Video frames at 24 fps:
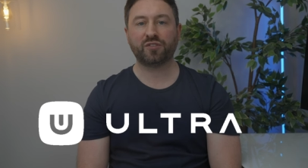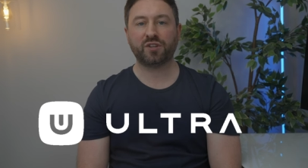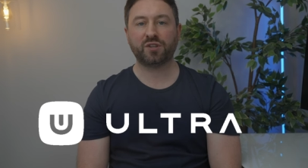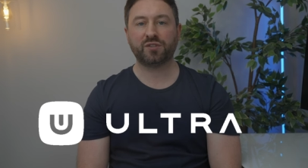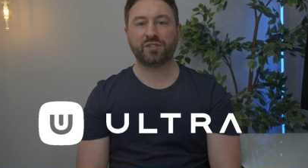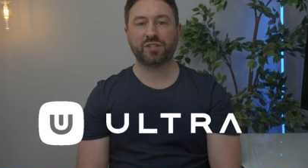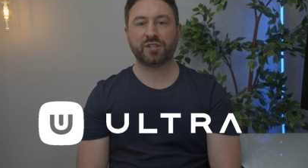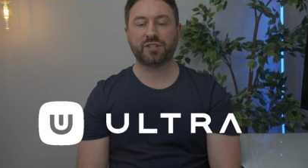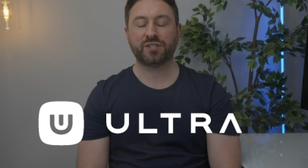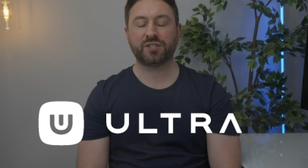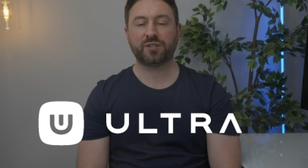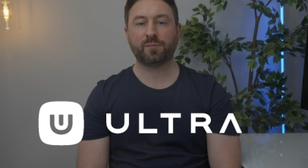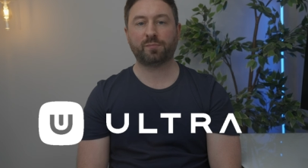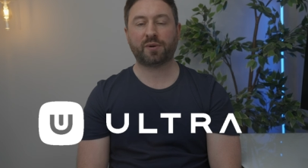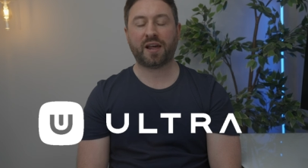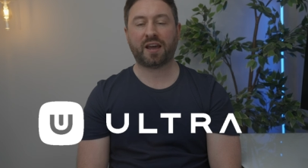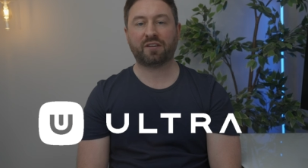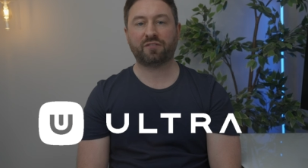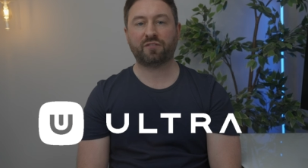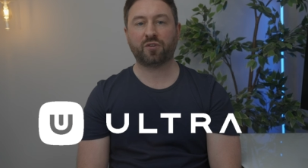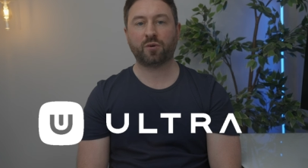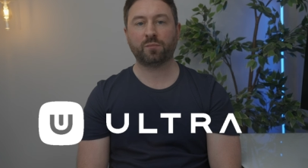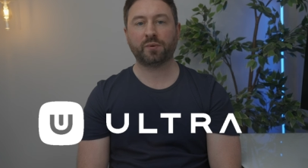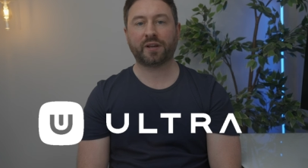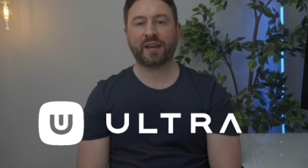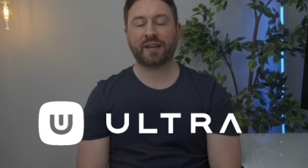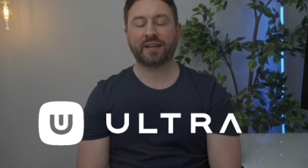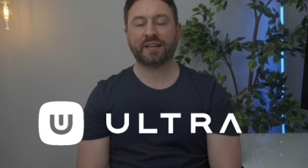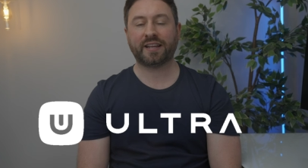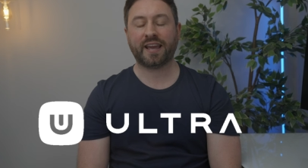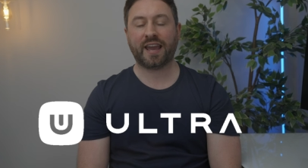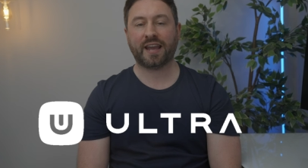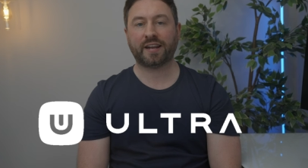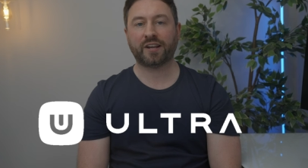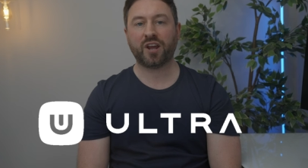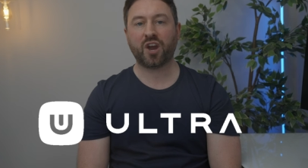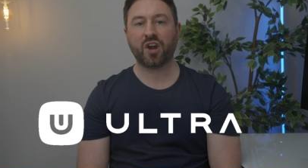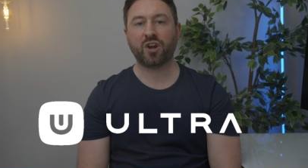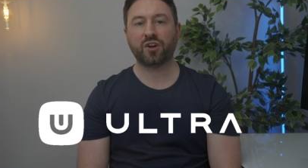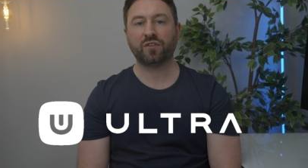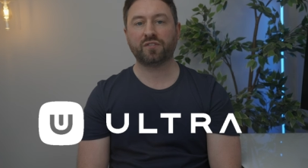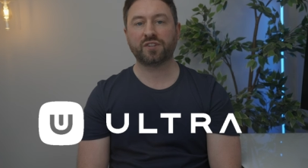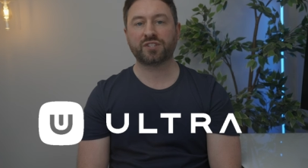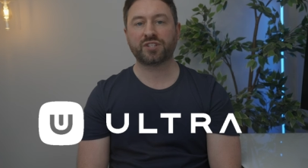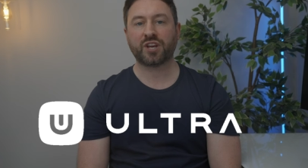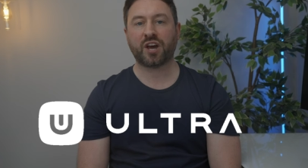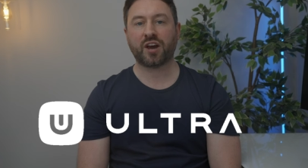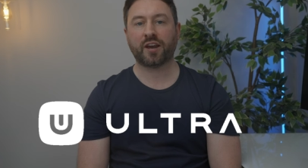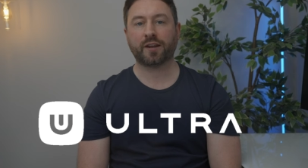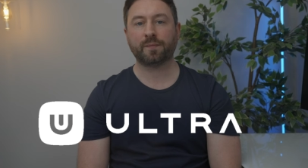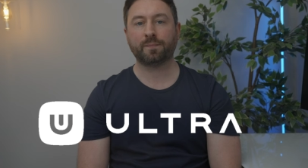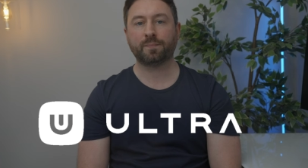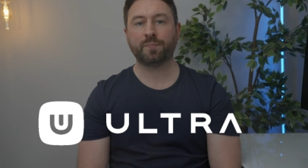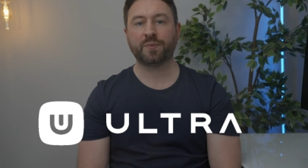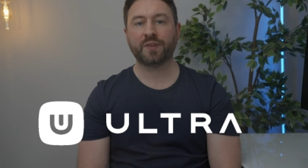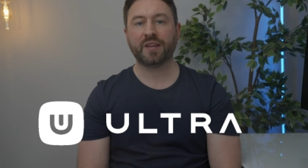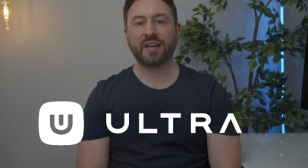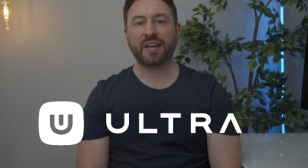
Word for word: users the platform can gain over time.